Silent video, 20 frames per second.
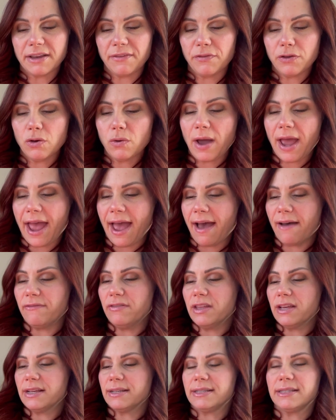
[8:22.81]
If you have
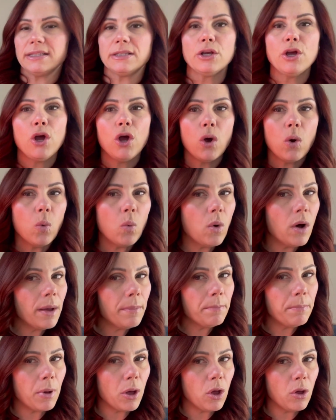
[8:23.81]
this,
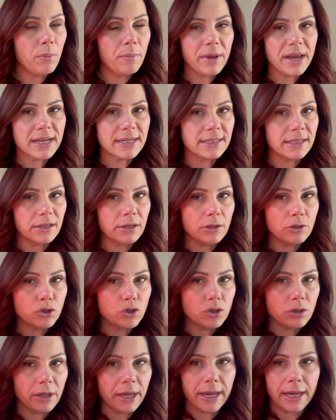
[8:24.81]
what bulb makes it,
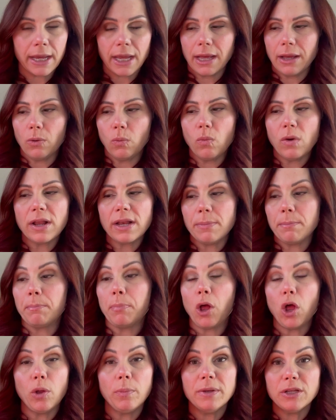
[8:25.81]
like, what
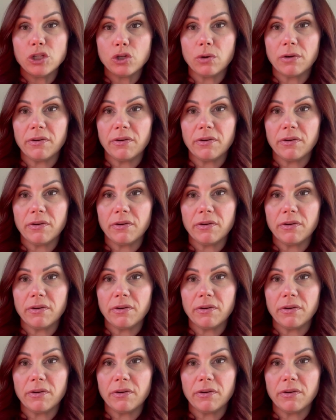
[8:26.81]
bulb is your